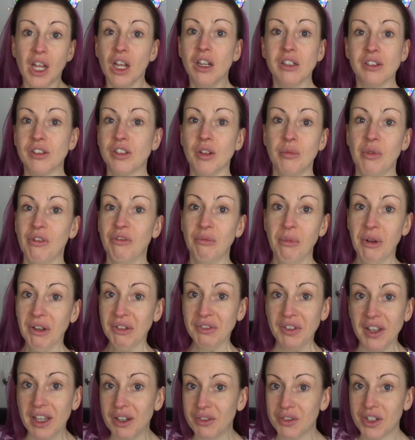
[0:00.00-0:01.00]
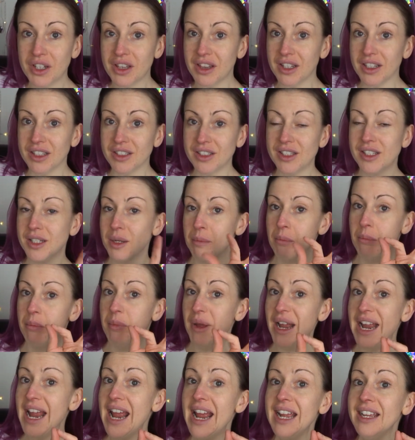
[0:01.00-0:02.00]
are some of my favourite things to
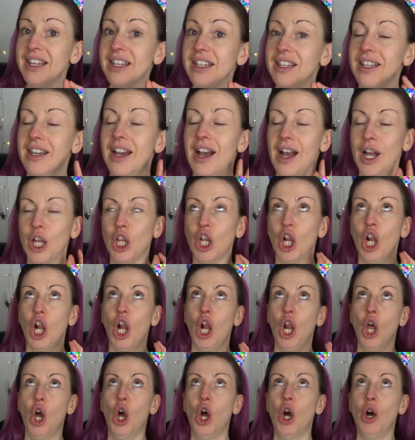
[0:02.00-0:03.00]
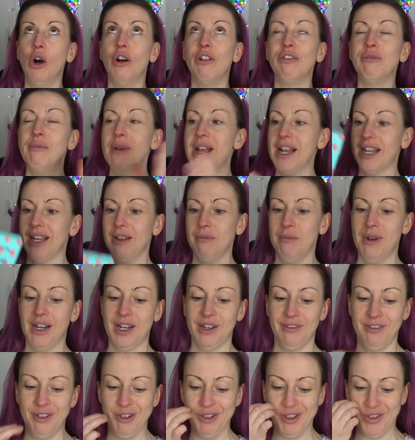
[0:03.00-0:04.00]
bake. I love making
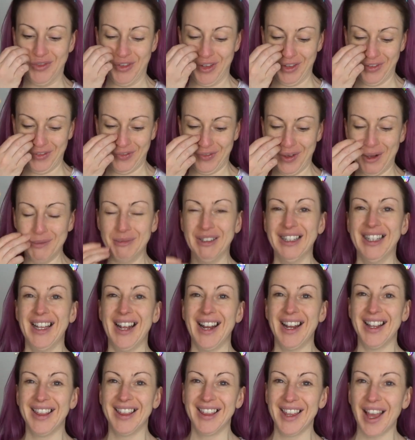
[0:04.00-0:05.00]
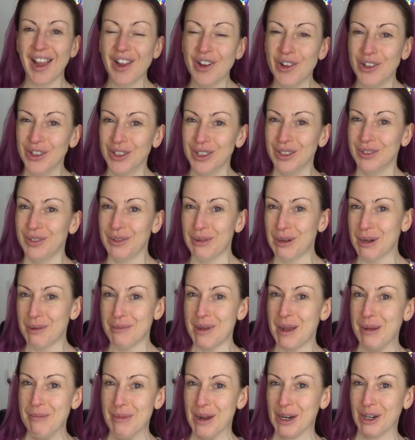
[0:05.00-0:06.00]
macaroons for the family. They all love it when I
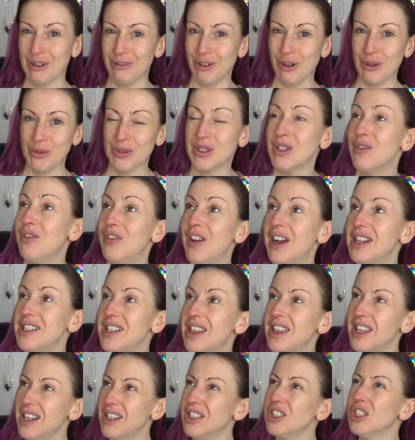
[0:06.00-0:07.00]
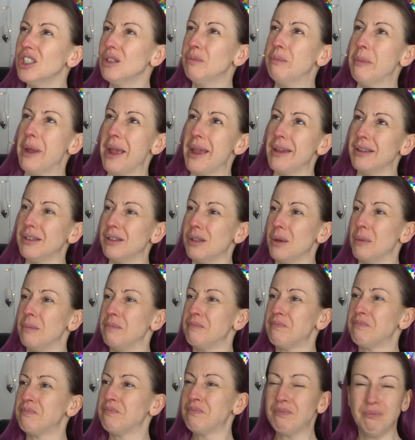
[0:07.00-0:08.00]
make macaroons. In fact, I think I should make some.
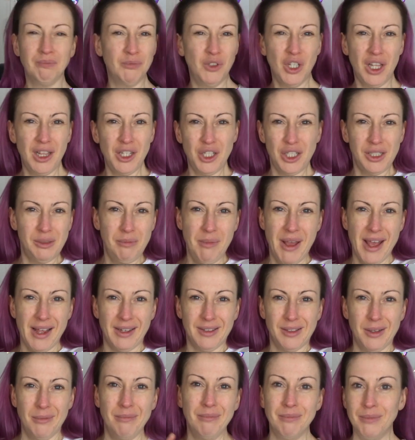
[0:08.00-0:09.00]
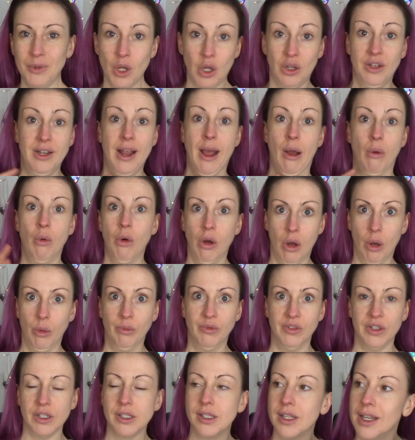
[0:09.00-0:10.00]
Shall I just make some? Not now,
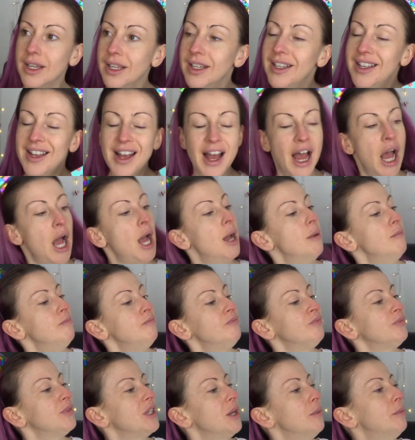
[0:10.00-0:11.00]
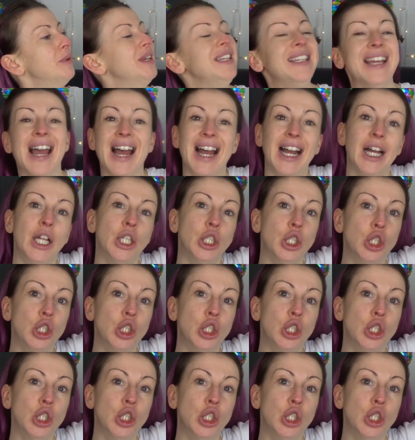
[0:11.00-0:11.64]
obviously. But yeah, I